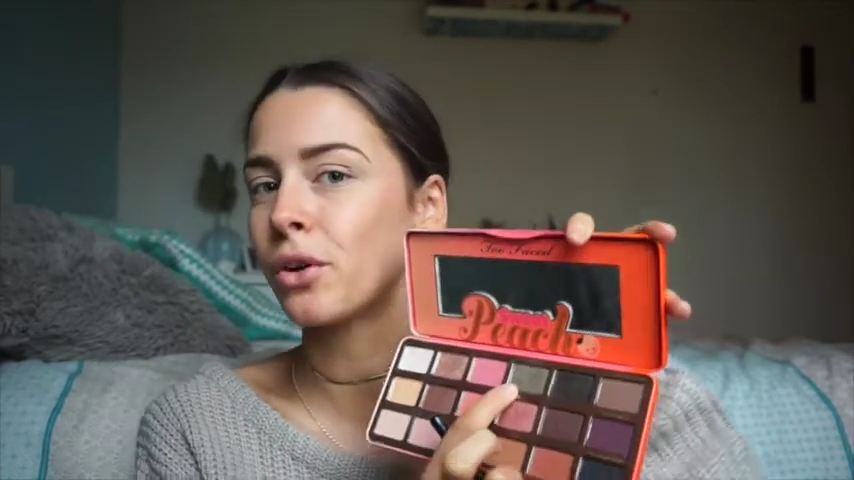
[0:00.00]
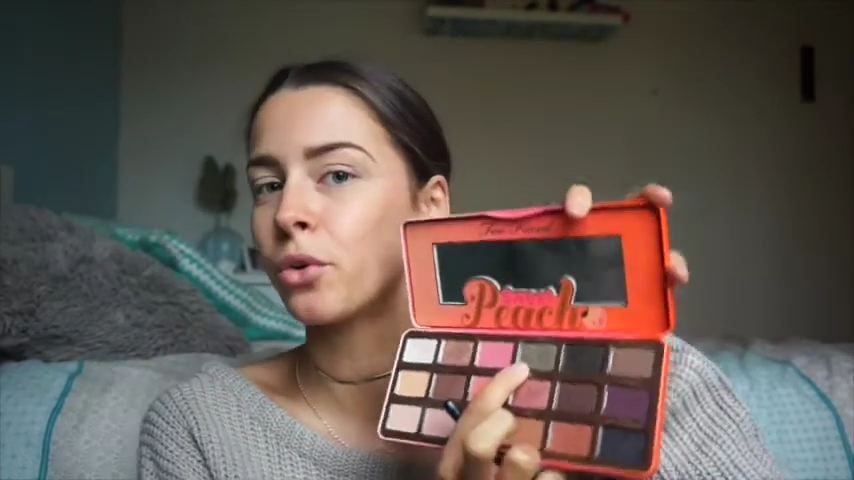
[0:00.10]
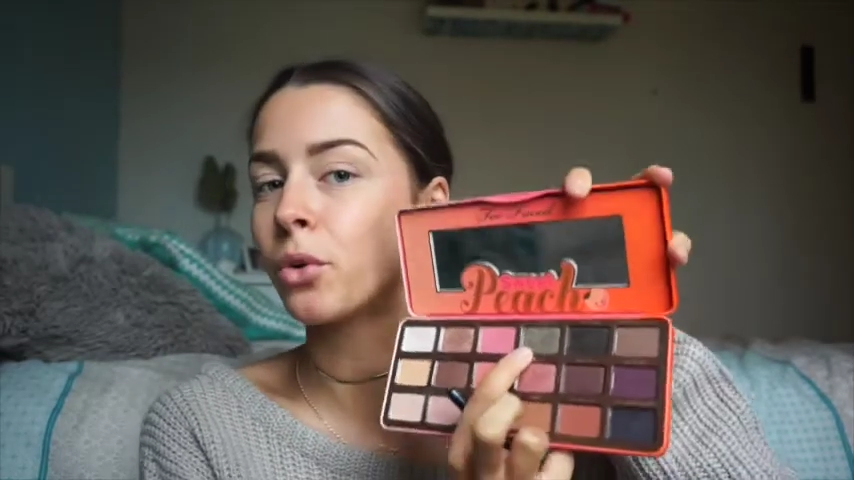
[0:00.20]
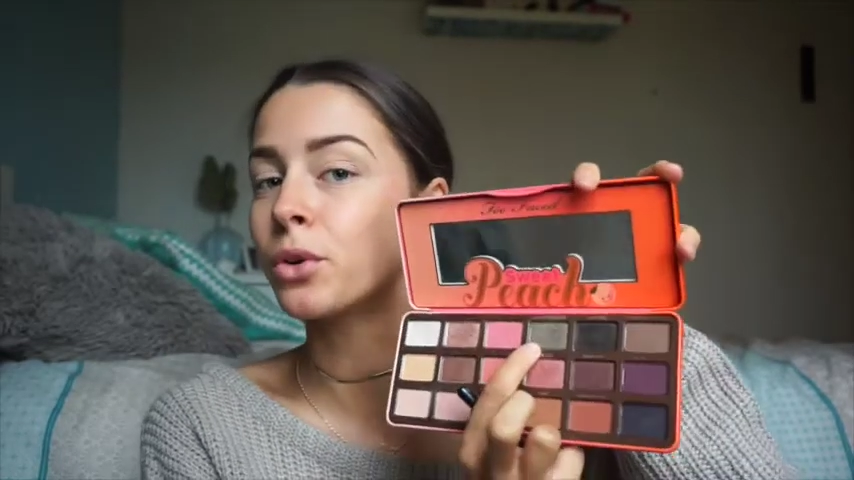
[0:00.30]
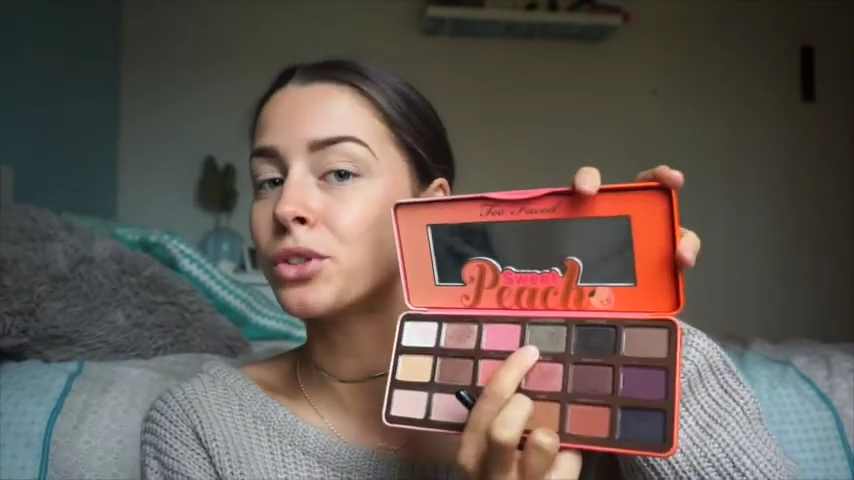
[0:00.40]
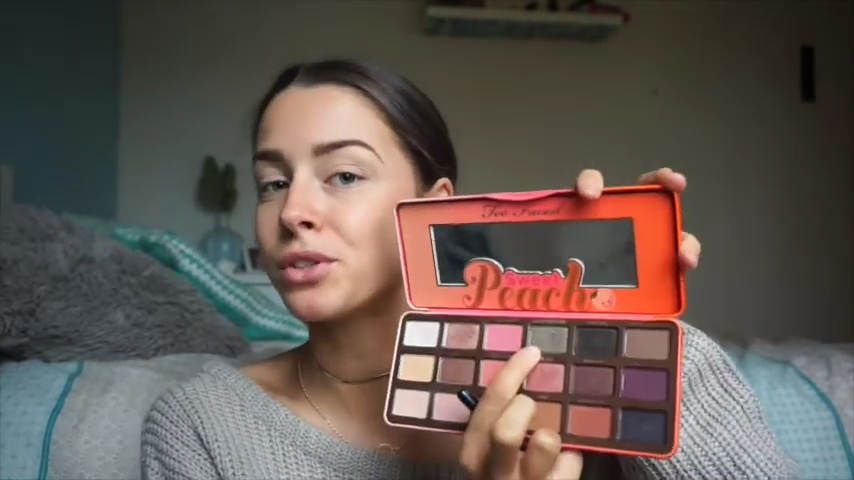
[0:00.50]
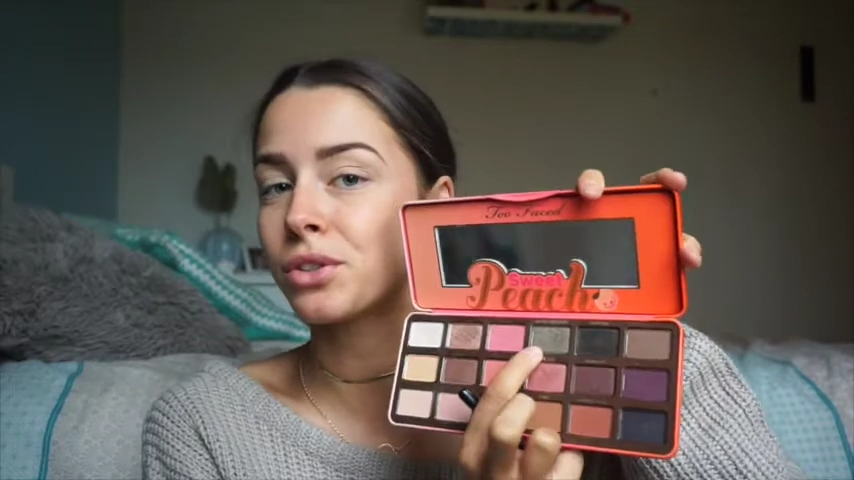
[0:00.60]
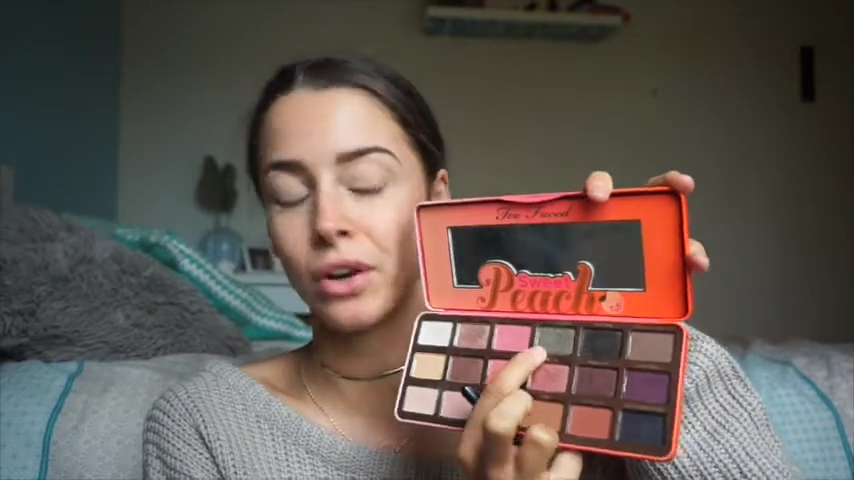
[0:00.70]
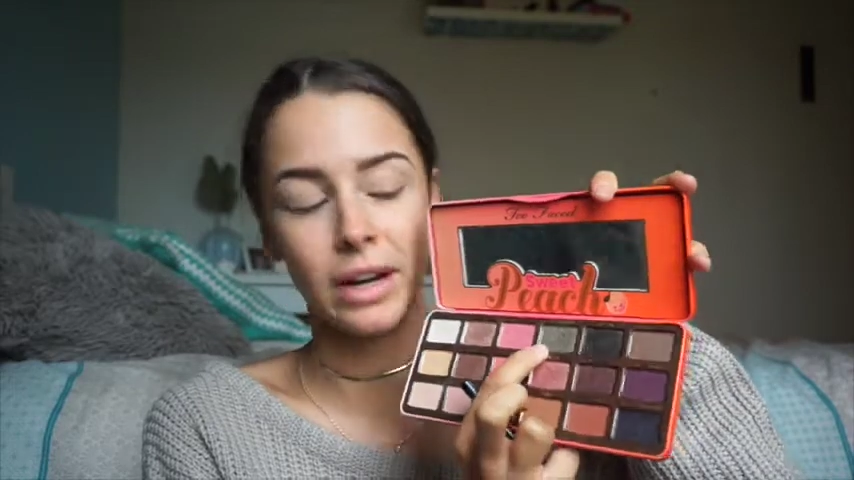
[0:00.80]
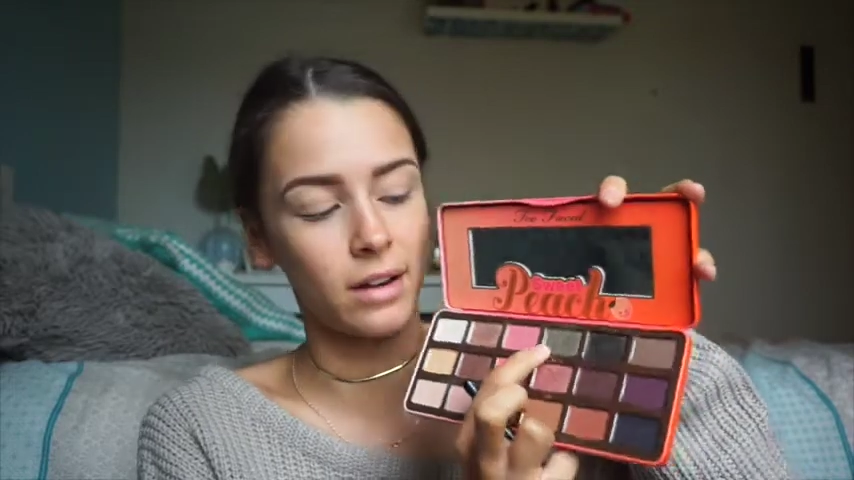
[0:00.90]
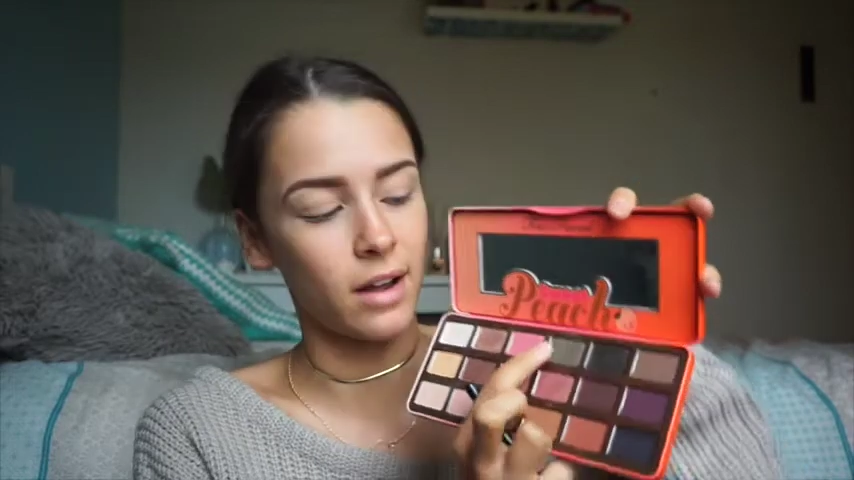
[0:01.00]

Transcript: gorgeous green